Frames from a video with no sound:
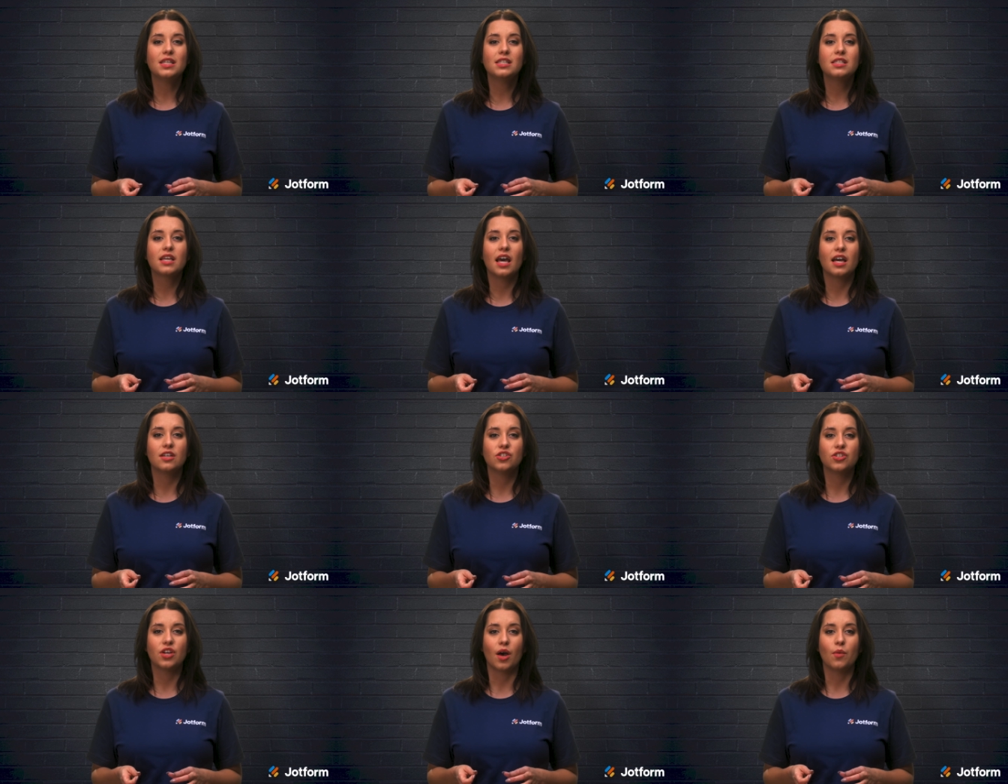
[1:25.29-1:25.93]
is
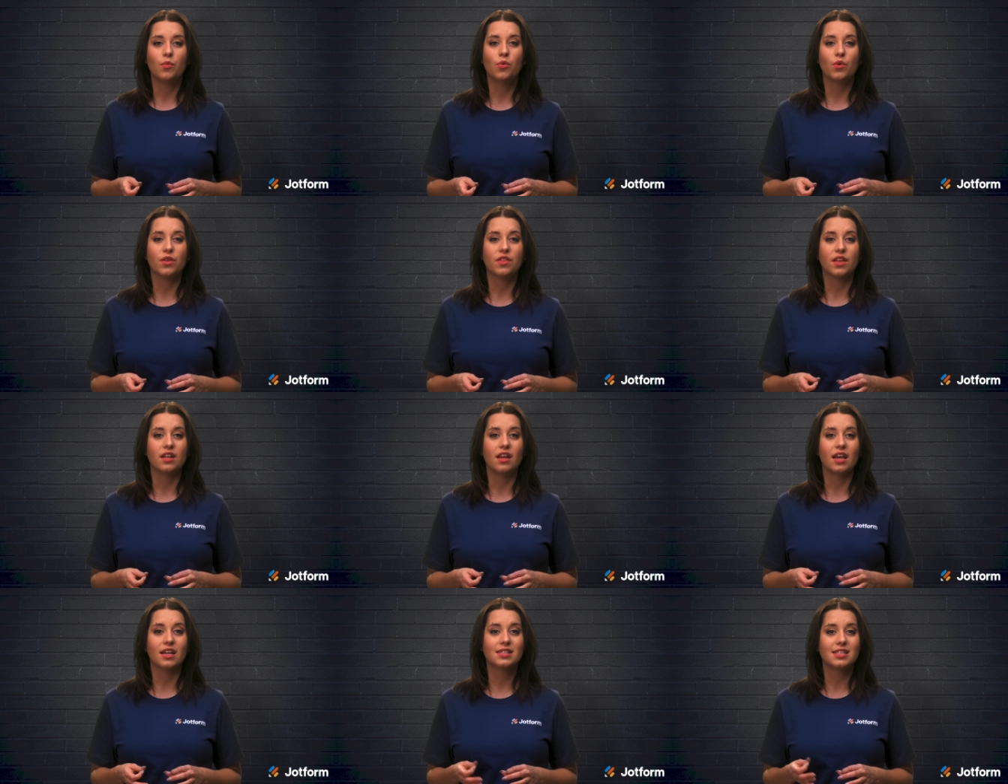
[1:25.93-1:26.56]
catching up with
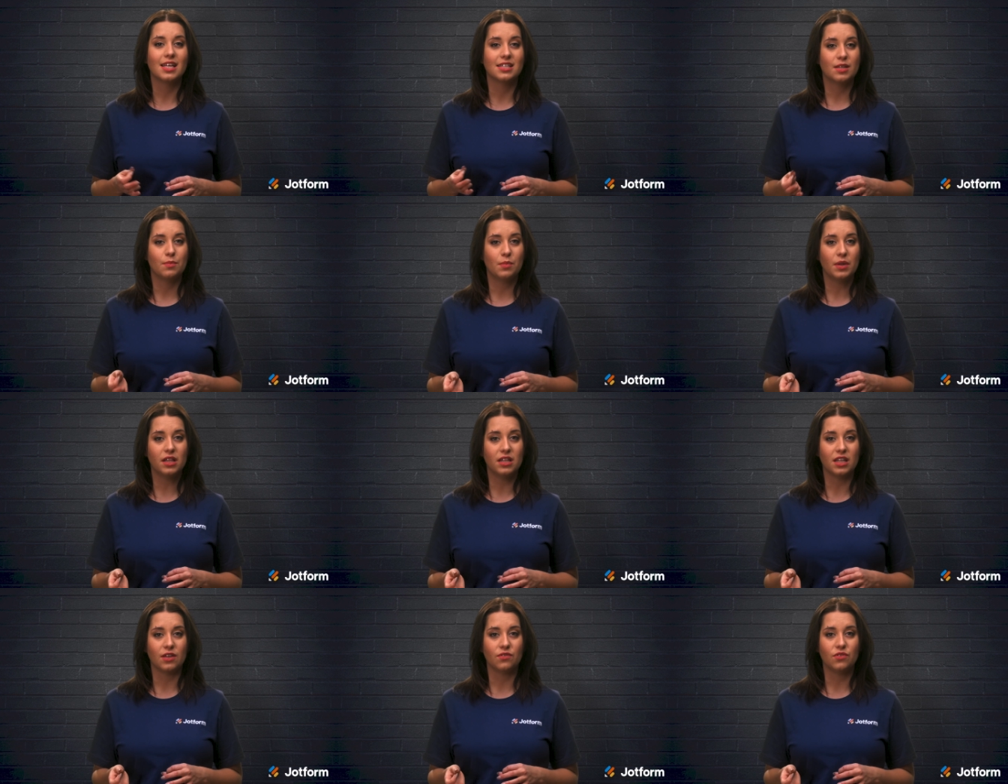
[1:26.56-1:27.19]
an
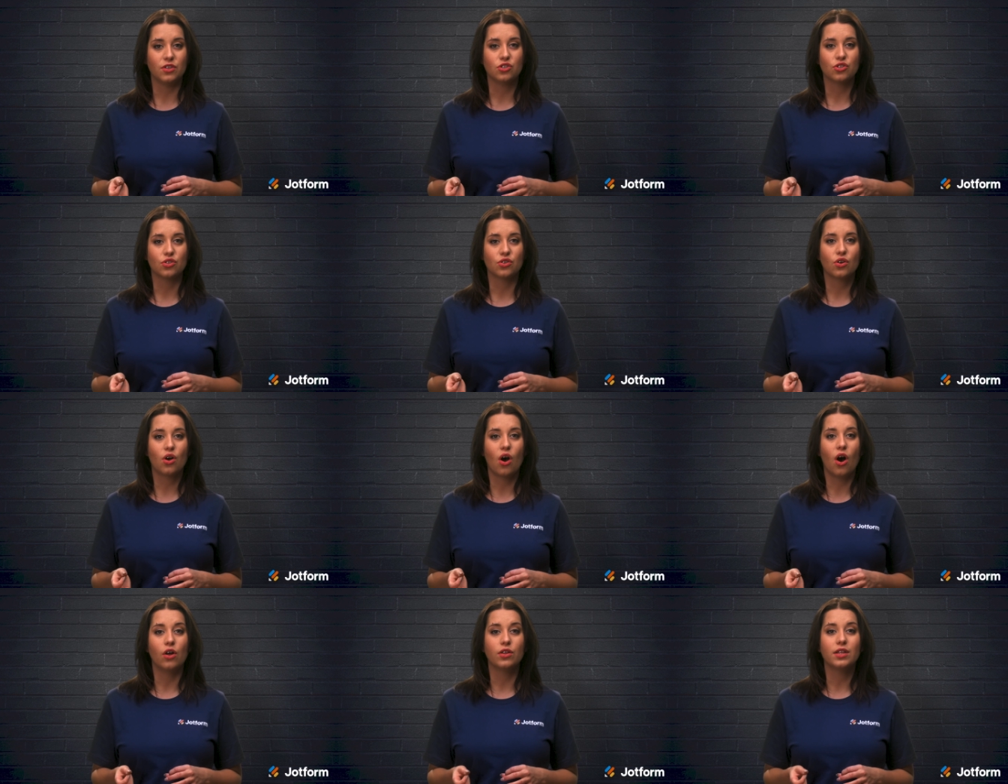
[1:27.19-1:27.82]
accessibility feature
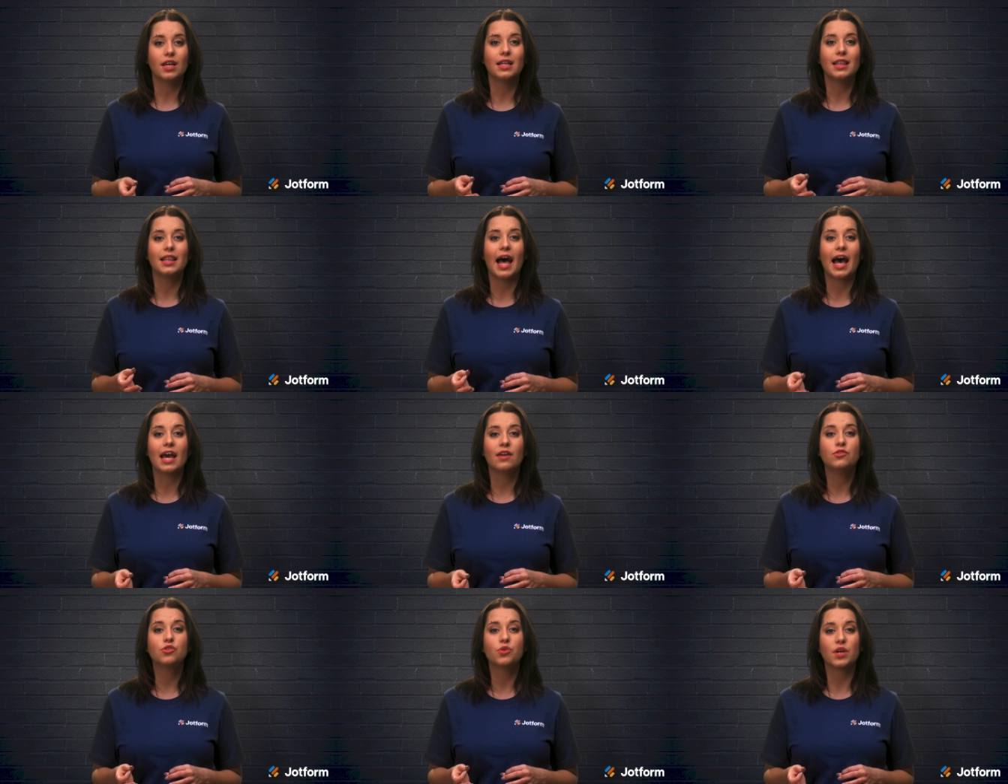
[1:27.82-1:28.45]
called
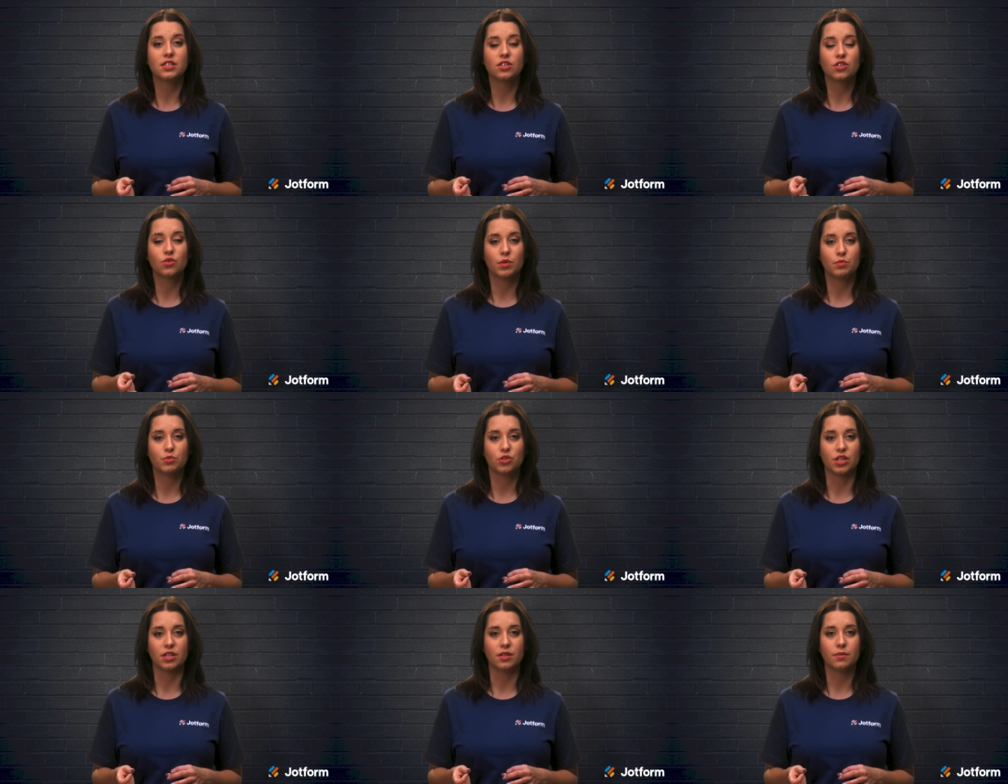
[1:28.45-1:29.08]
live
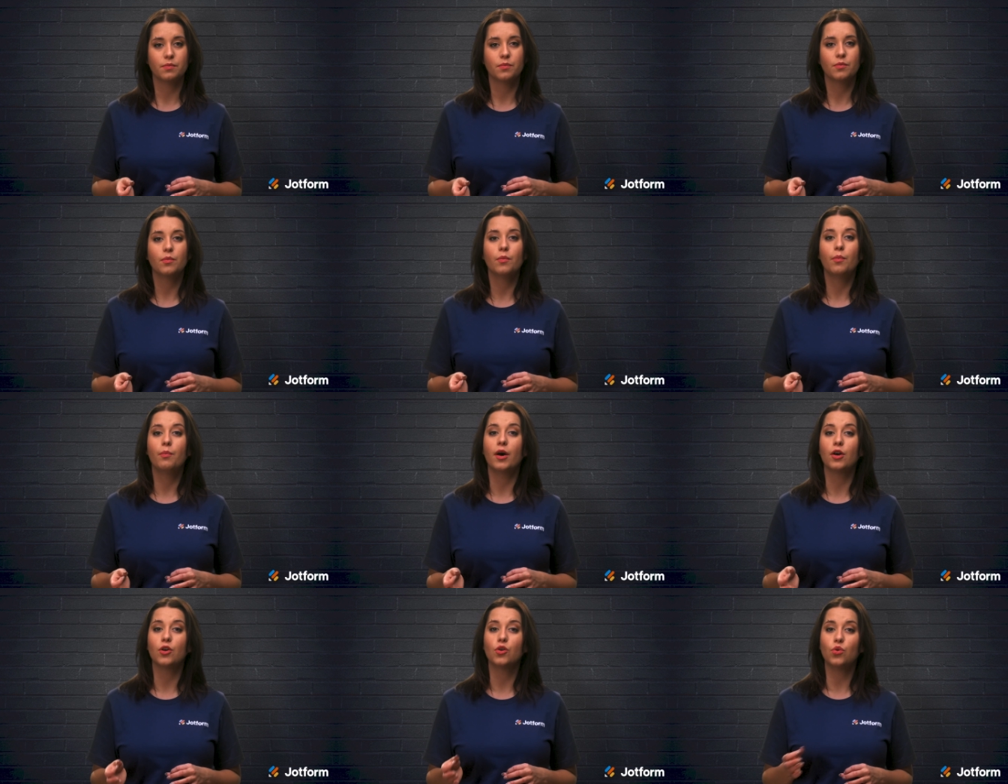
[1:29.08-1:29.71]
transcription,
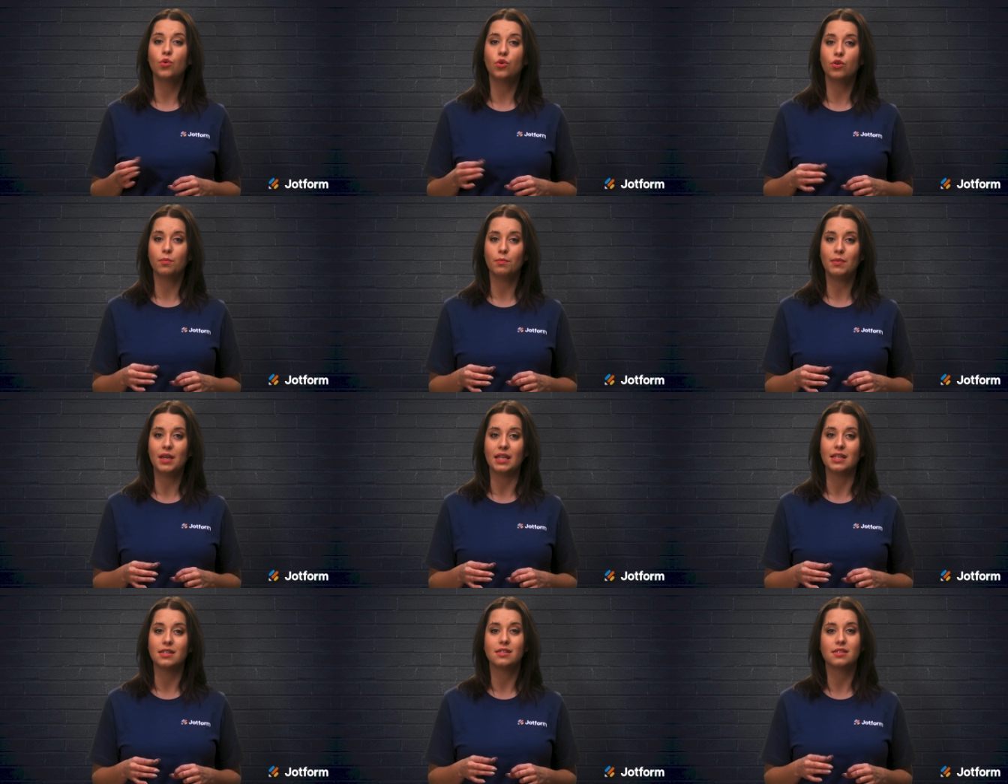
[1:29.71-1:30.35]
but Google
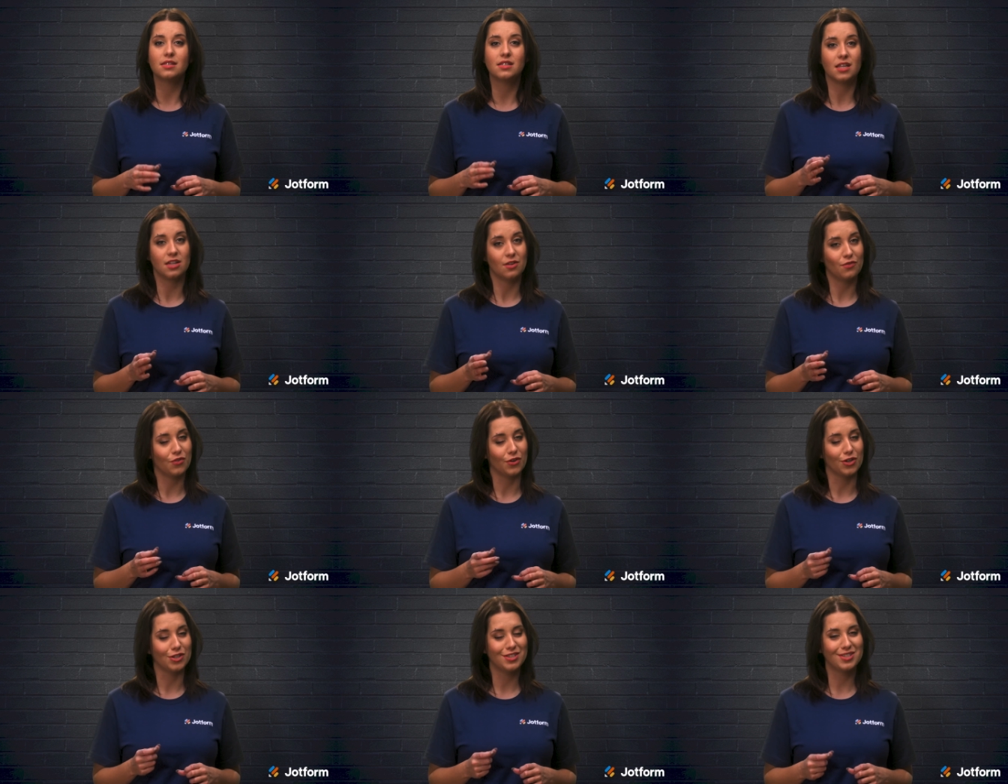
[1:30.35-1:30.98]
Meet did
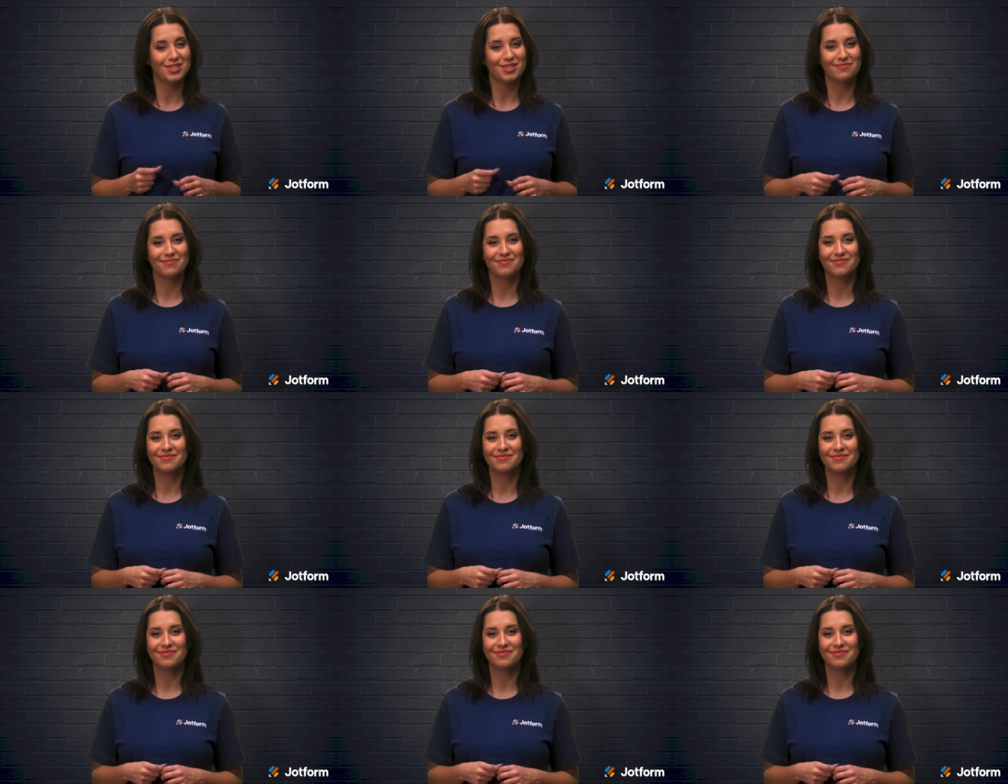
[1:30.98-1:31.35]
it first.